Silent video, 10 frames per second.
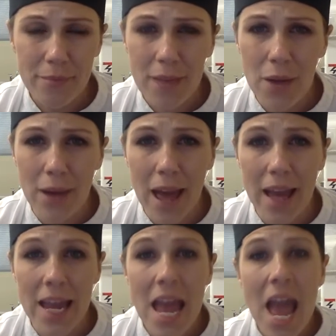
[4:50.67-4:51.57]

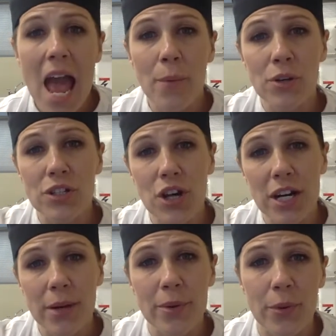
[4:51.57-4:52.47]
okay? And we're
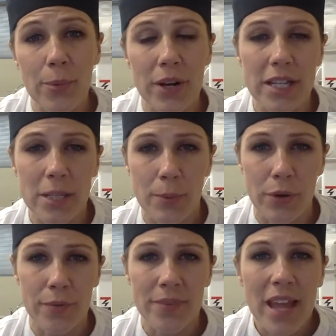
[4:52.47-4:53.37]
stirring it with a wooden
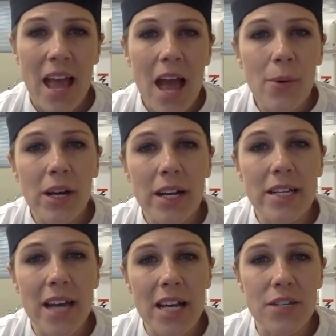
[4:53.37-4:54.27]
spoon, and we're going
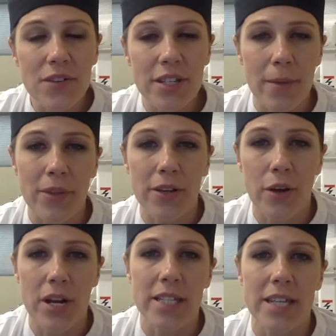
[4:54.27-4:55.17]
to test for something
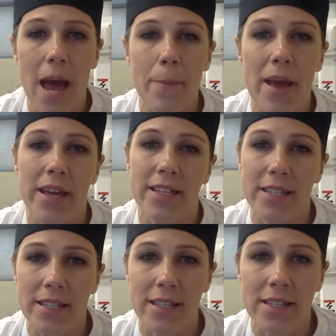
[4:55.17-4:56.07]
known as nappe
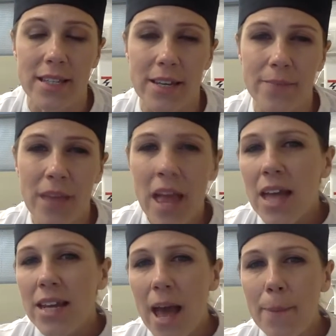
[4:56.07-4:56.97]
consistency.
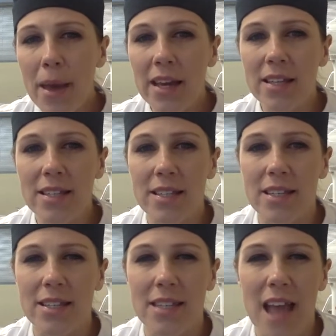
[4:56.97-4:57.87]
Nappe
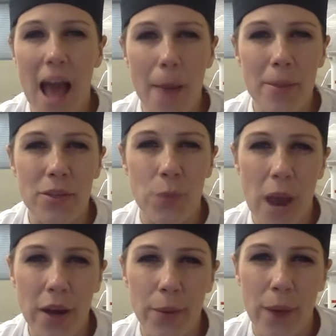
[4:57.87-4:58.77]
consistency happens
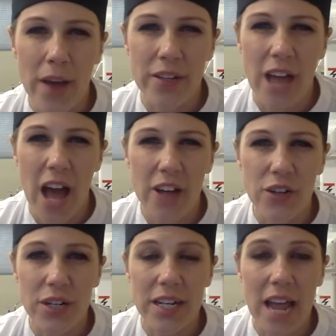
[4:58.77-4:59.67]
right around
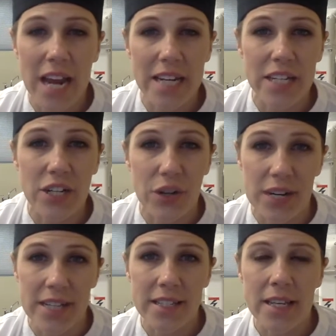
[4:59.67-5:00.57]
180
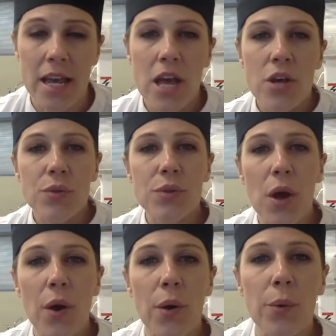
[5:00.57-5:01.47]
degrees.
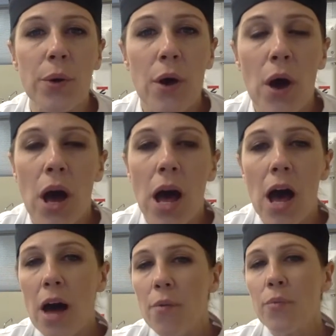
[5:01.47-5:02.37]
So
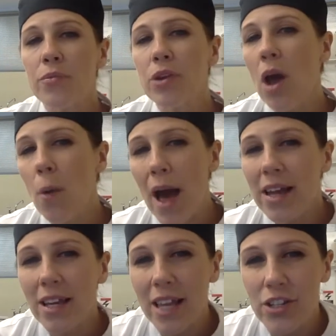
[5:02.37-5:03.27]

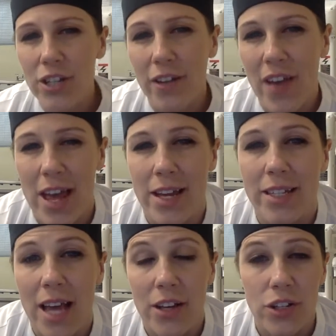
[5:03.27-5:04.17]
coagulation of
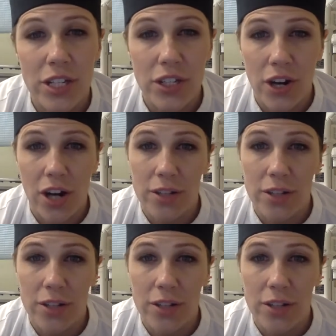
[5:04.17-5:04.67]
eggs actually starts